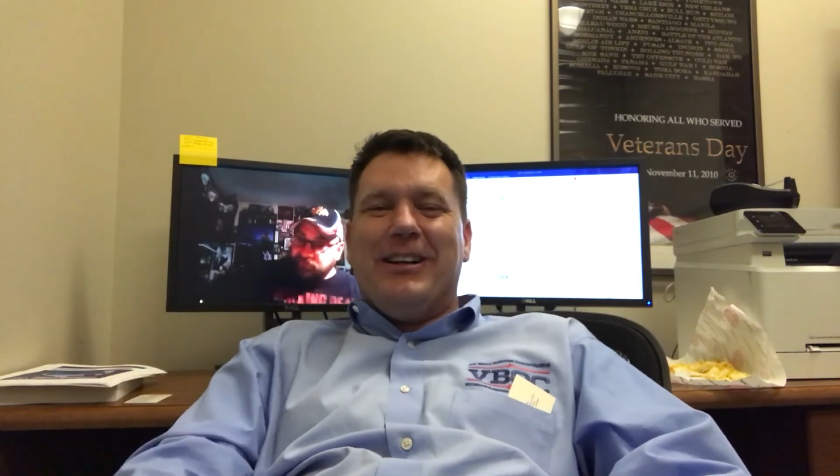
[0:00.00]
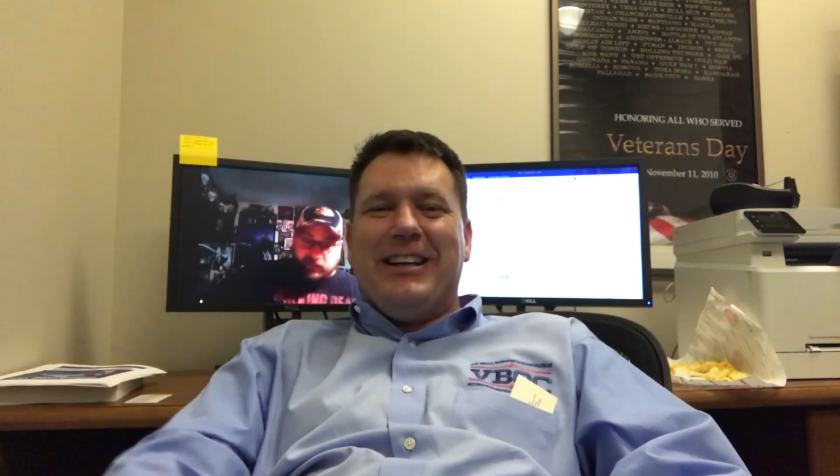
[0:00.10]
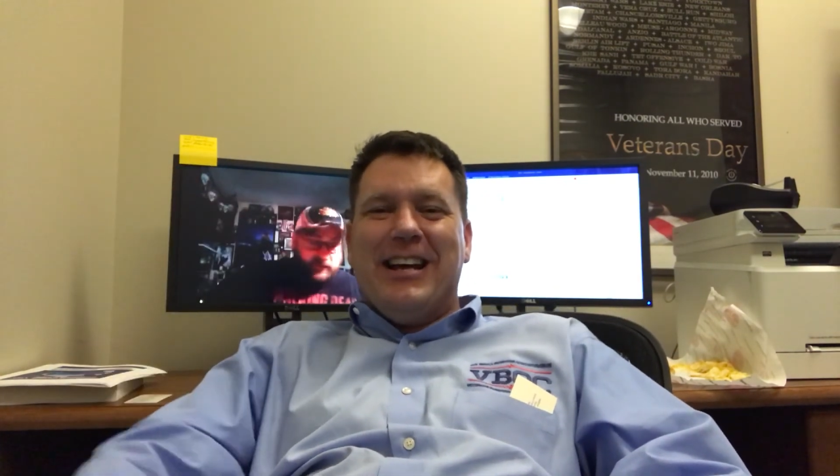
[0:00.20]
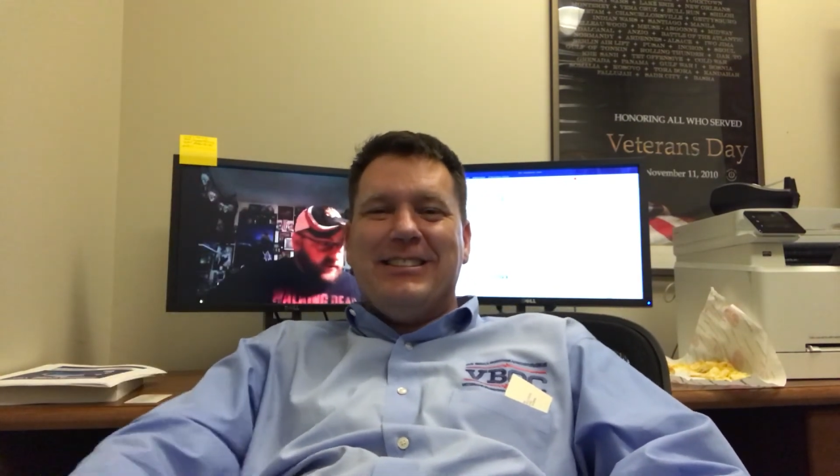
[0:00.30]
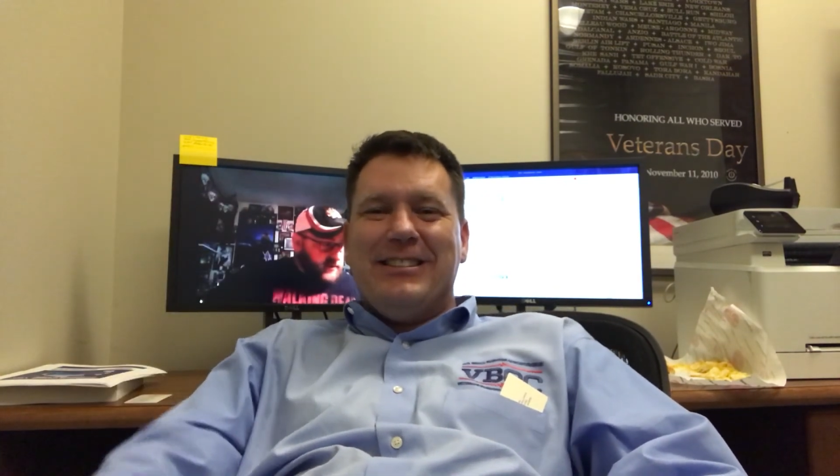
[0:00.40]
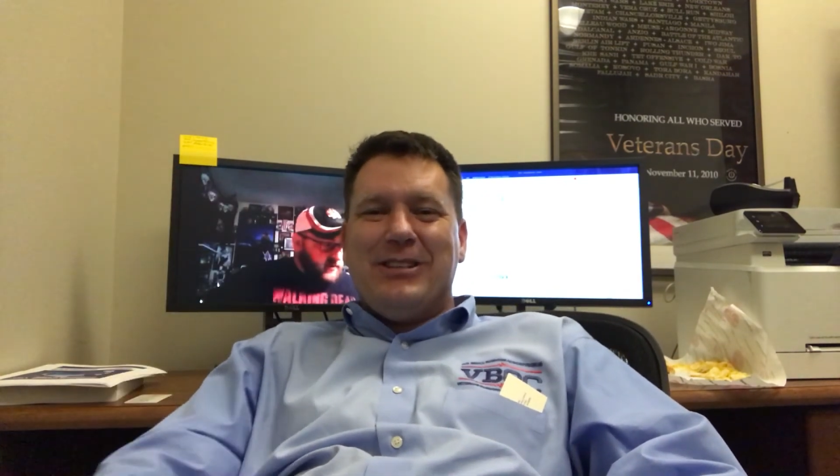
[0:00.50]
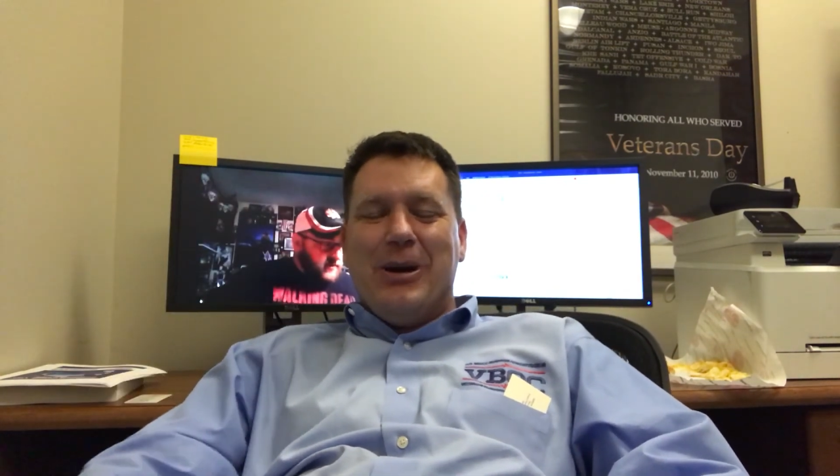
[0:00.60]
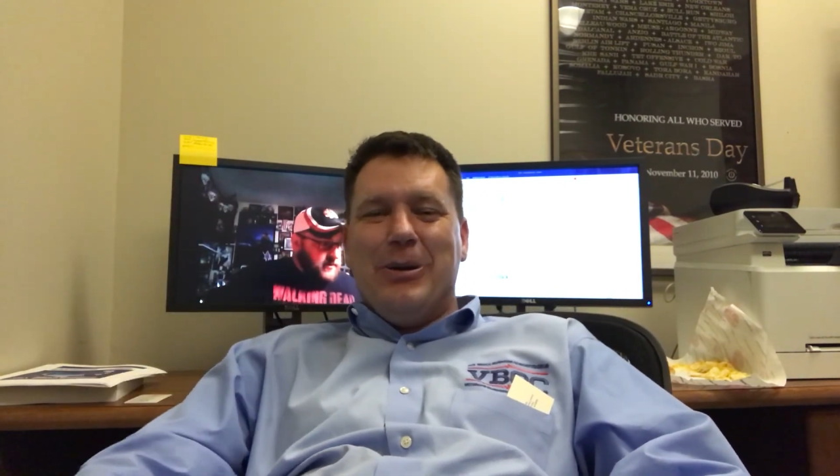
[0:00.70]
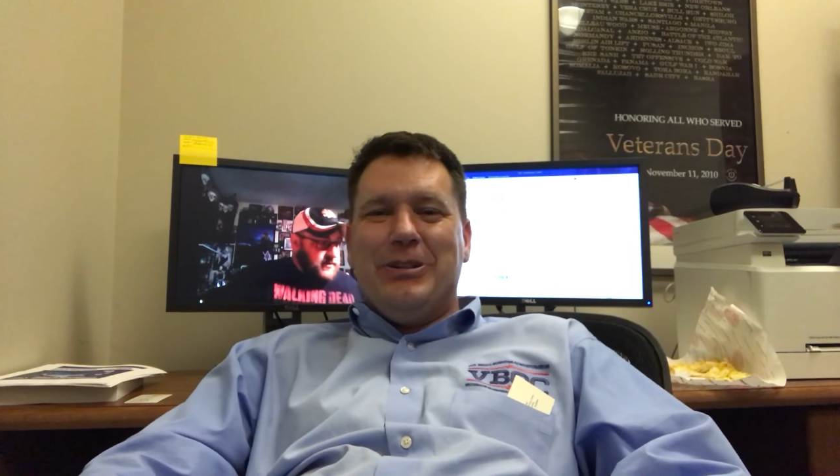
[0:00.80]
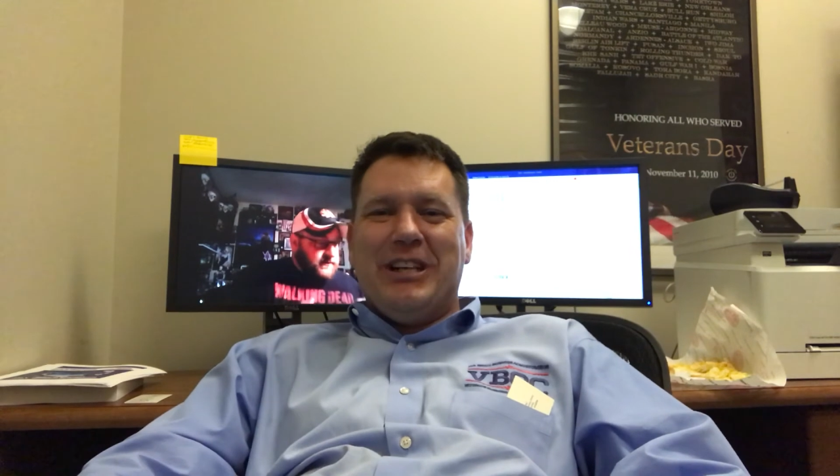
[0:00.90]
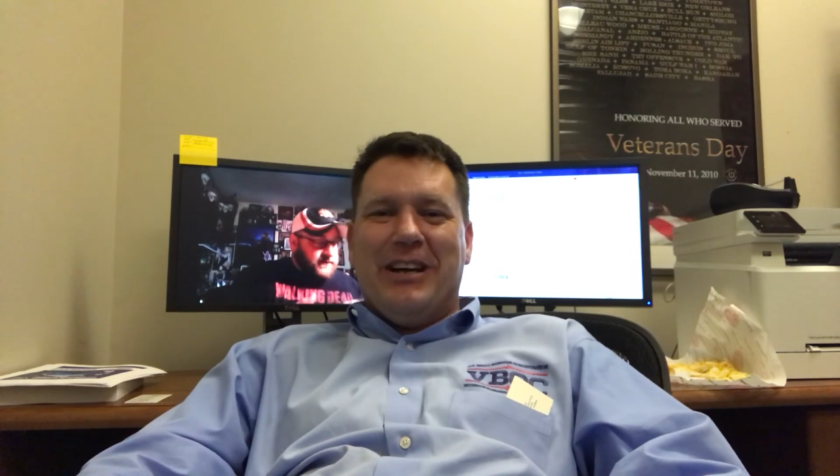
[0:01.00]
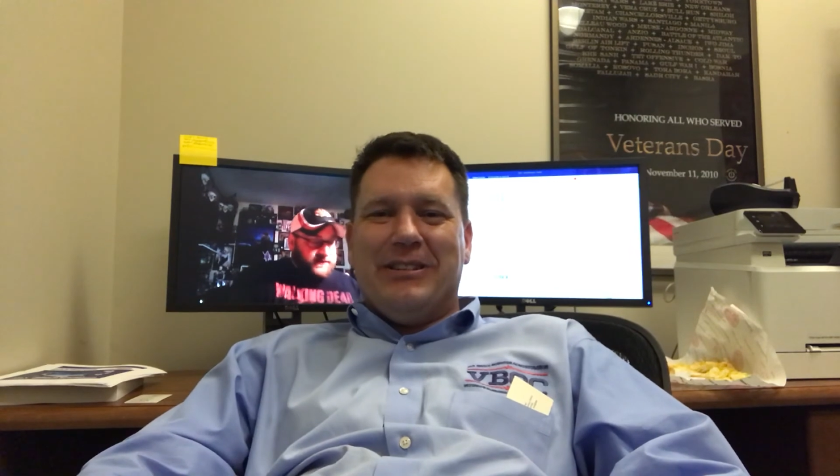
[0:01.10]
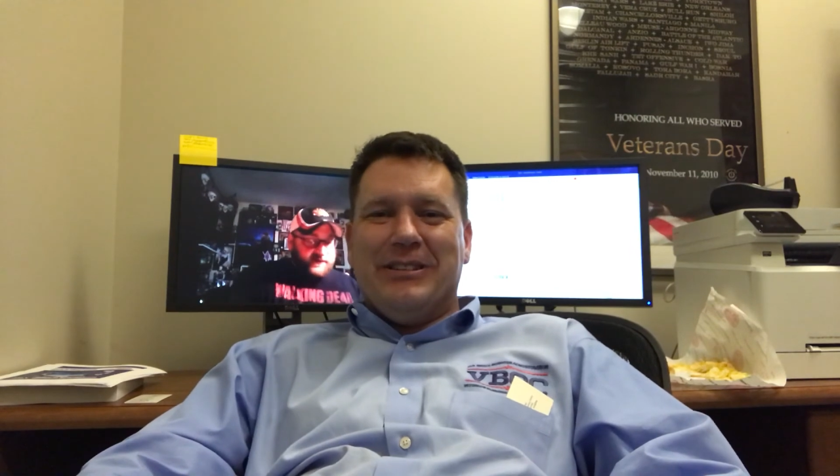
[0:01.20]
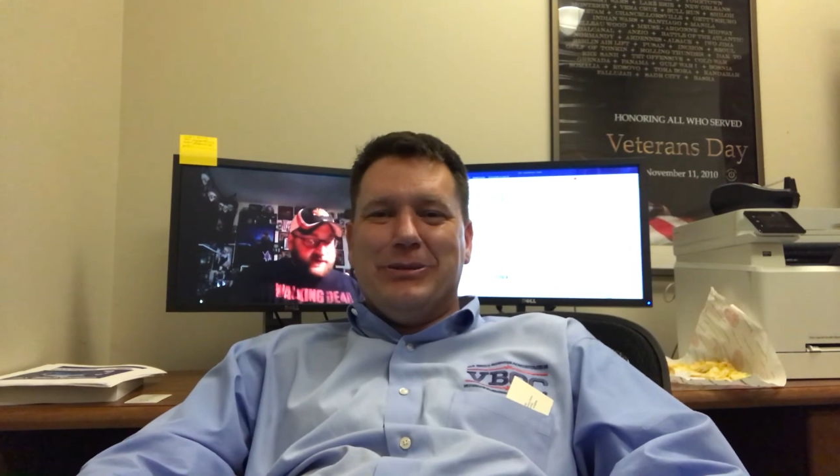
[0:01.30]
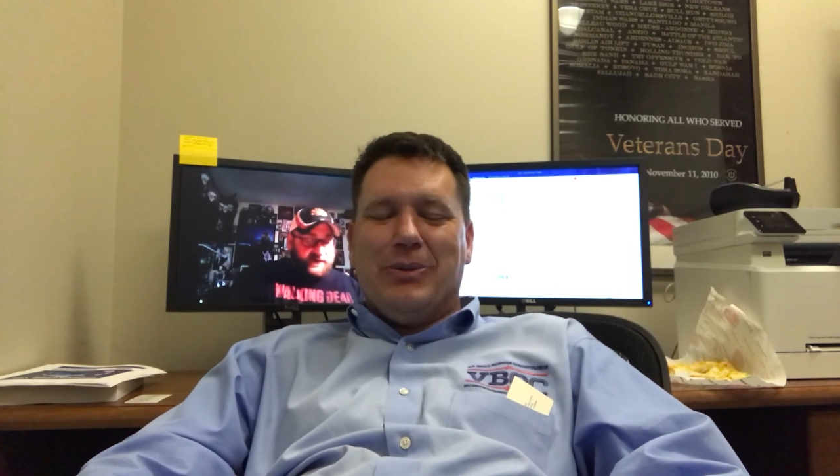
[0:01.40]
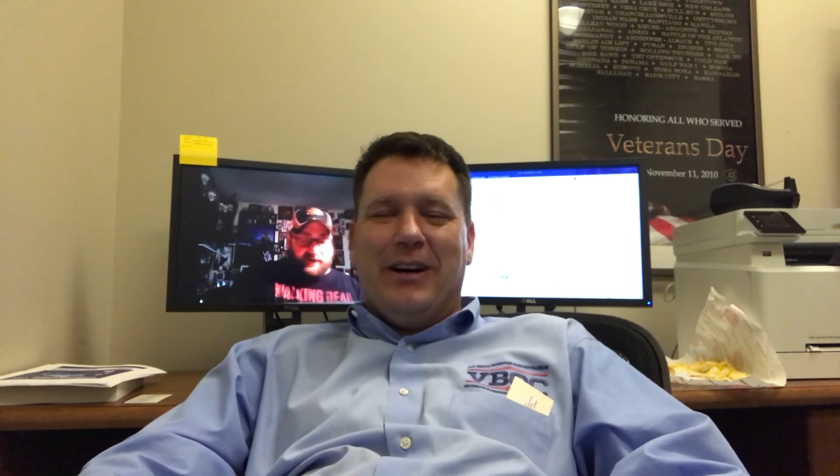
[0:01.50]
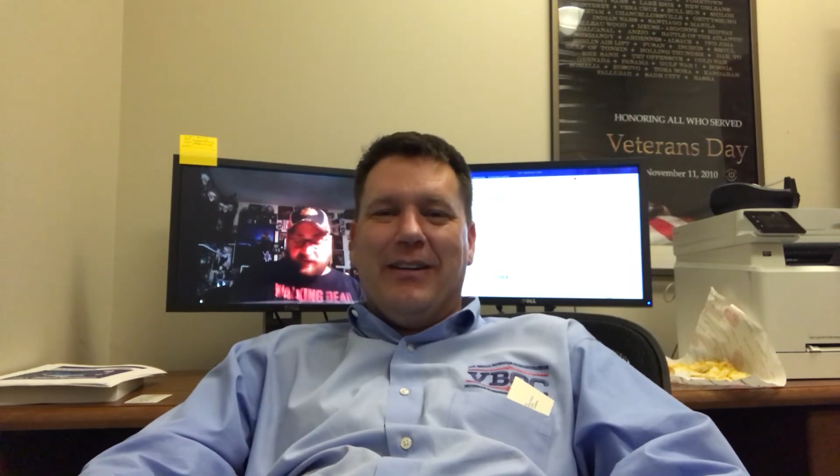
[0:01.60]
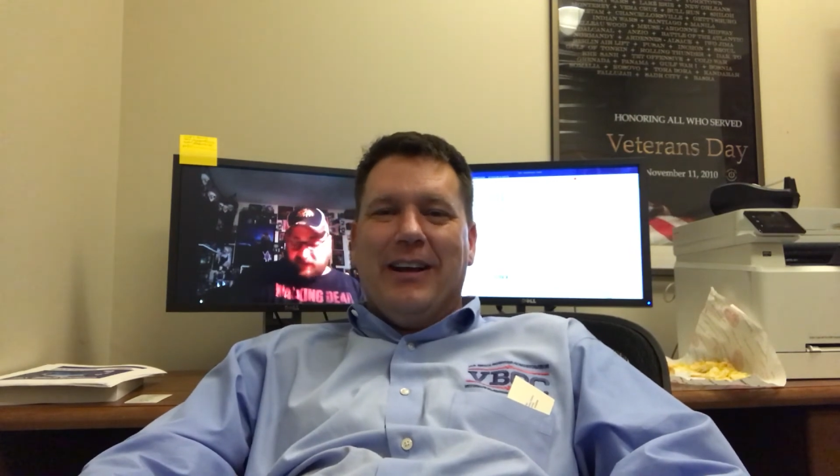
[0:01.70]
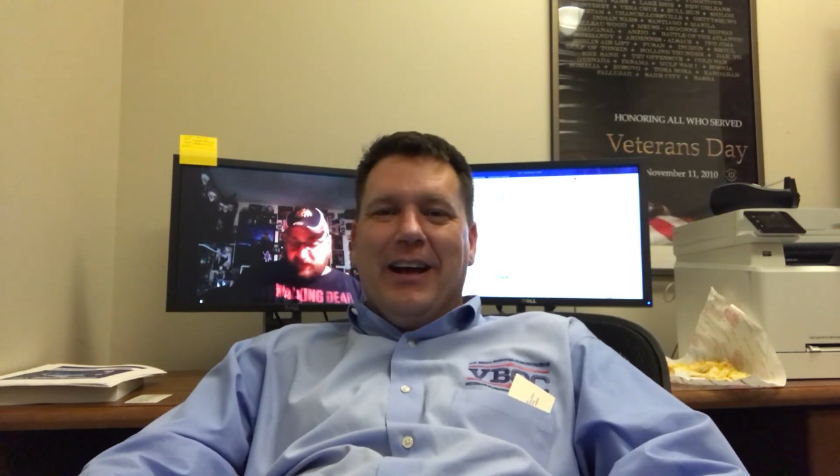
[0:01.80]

He has his own channel as well.